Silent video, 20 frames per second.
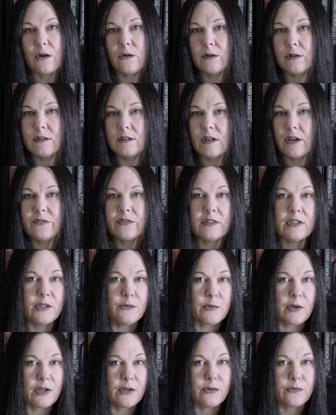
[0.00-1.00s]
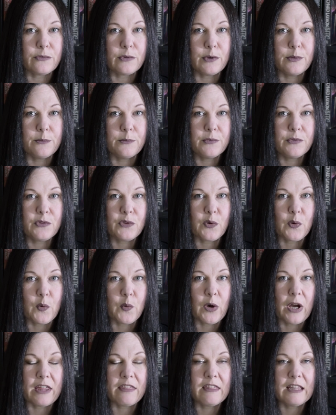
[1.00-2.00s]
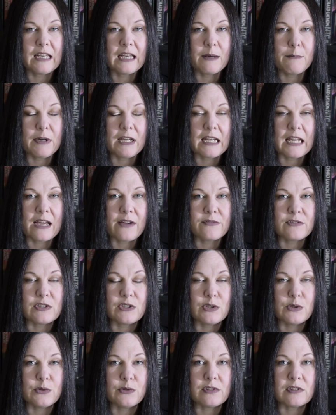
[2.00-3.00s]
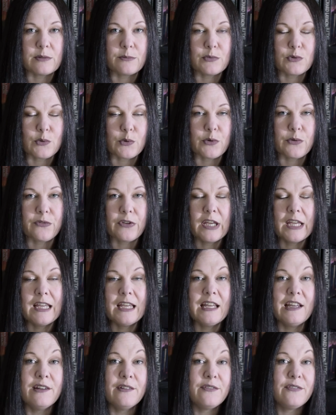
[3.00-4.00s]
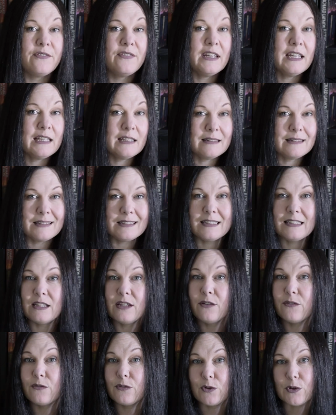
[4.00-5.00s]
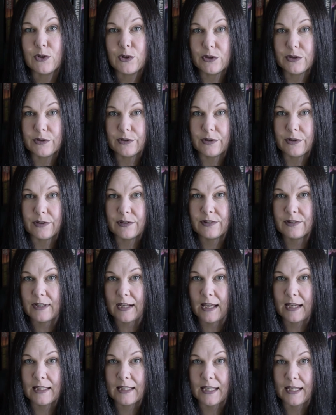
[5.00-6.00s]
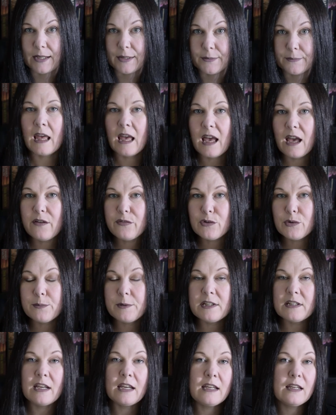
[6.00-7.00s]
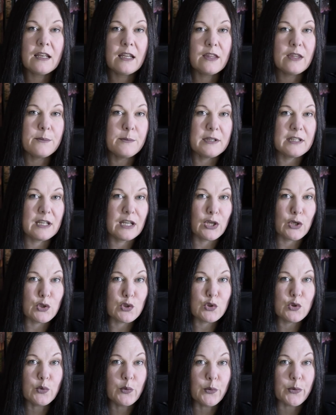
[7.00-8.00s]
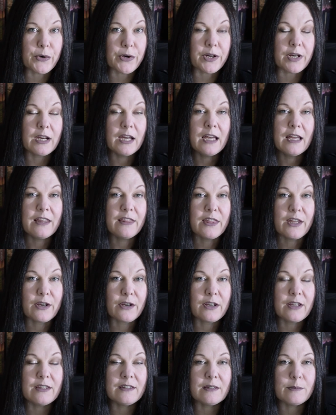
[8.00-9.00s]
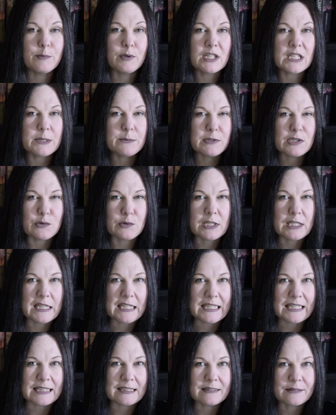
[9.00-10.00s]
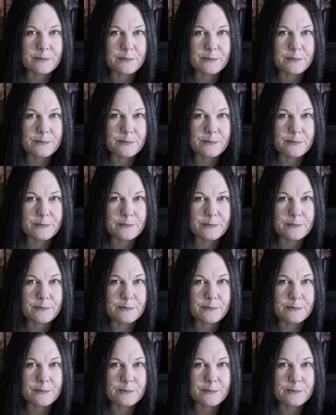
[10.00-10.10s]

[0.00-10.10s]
going to definitely run out of room, so I think I might have to do some sort of fancy vertical stacking. After Midnight and The Midnight Tour. There is a book in between these.